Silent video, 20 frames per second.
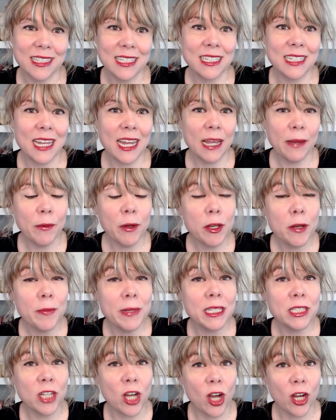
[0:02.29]
Today I'm going to
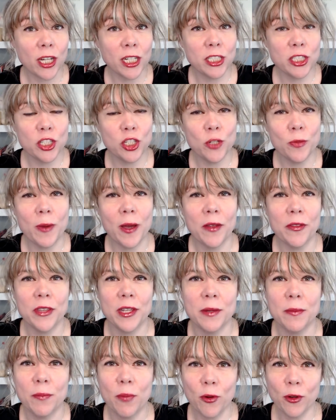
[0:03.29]
be talking to you about the
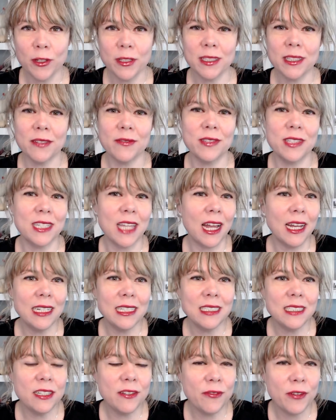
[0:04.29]
importance of
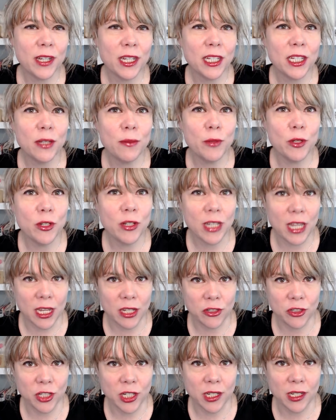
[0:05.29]
scientific
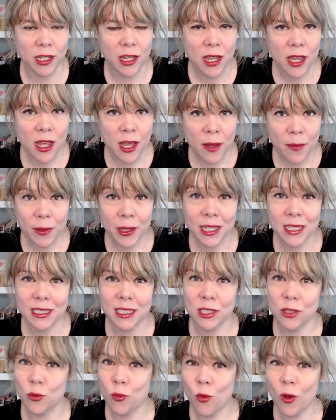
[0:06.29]
communication, because
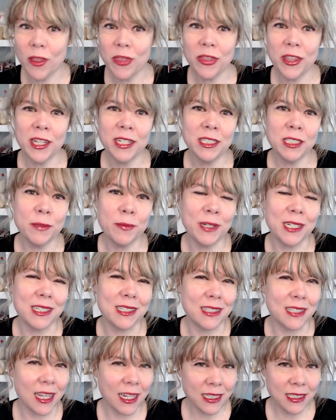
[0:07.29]
it's one thing to be a
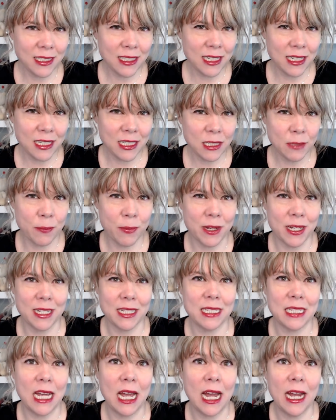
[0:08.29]
scientist, but
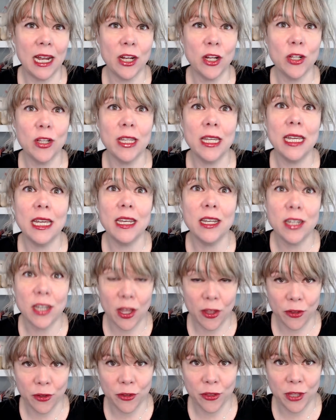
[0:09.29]
entirely
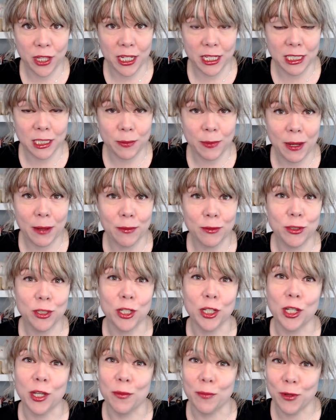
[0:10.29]
another thing to be able to
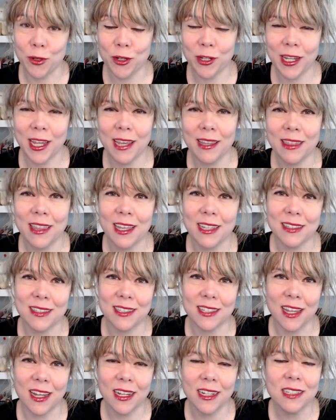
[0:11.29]
communicate that
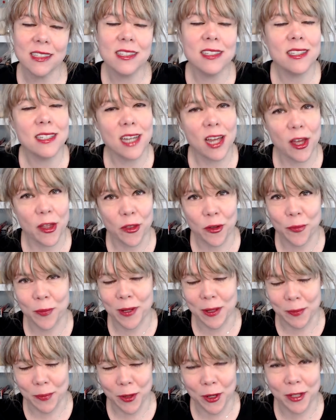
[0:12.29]
science to other
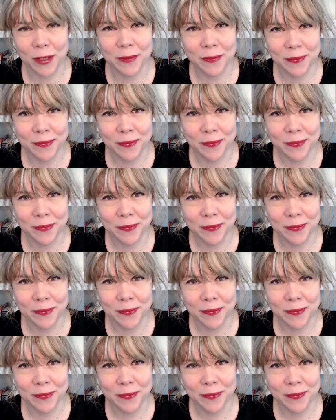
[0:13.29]
people.